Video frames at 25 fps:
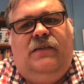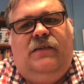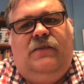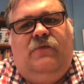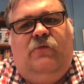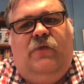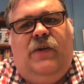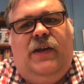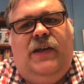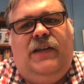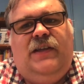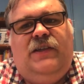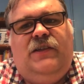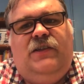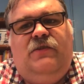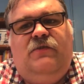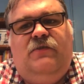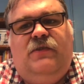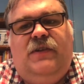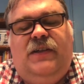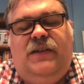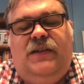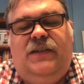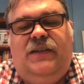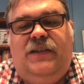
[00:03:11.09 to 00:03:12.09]
ways you
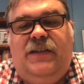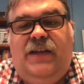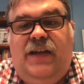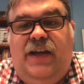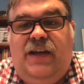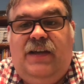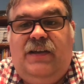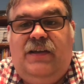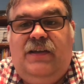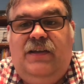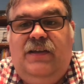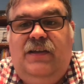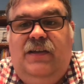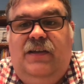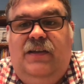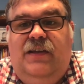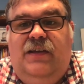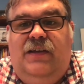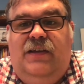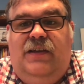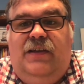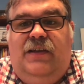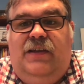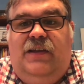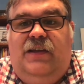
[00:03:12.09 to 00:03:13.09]
can check
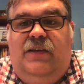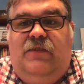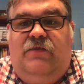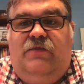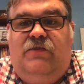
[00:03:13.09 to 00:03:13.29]
if